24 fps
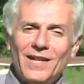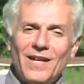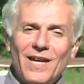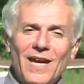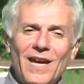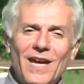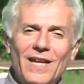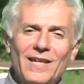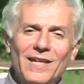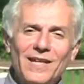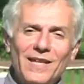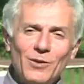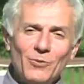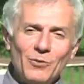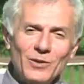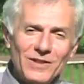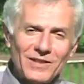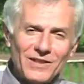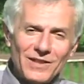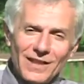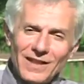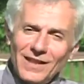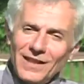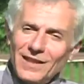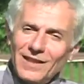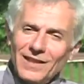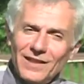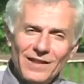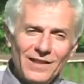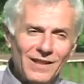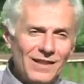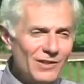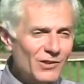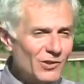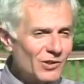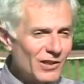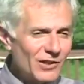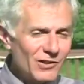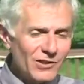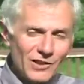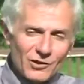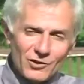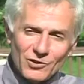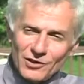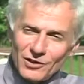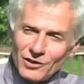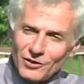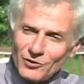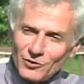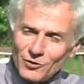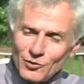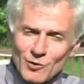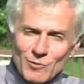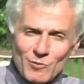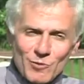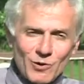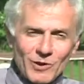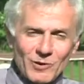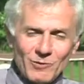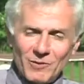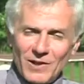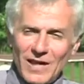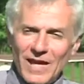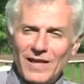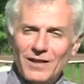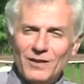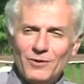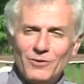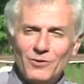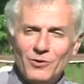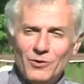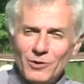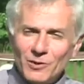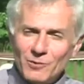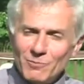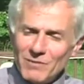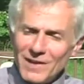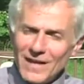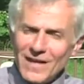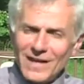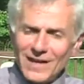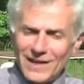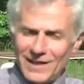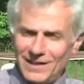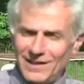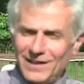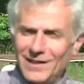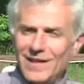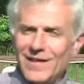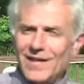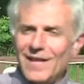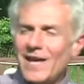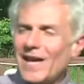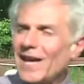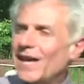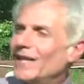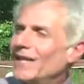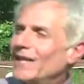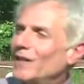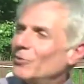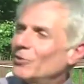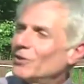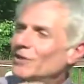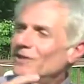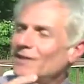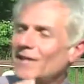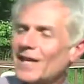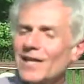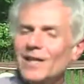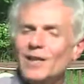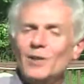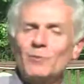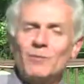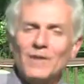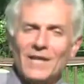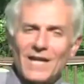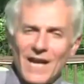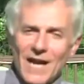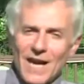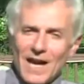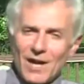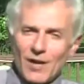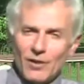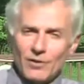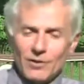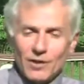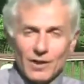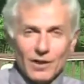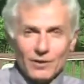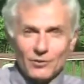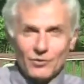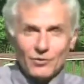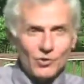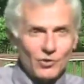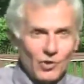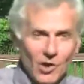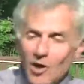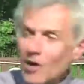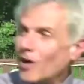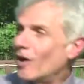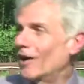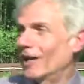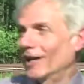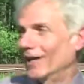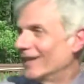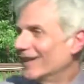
and he's just such an exuberant and good man, and he was telling me how, John,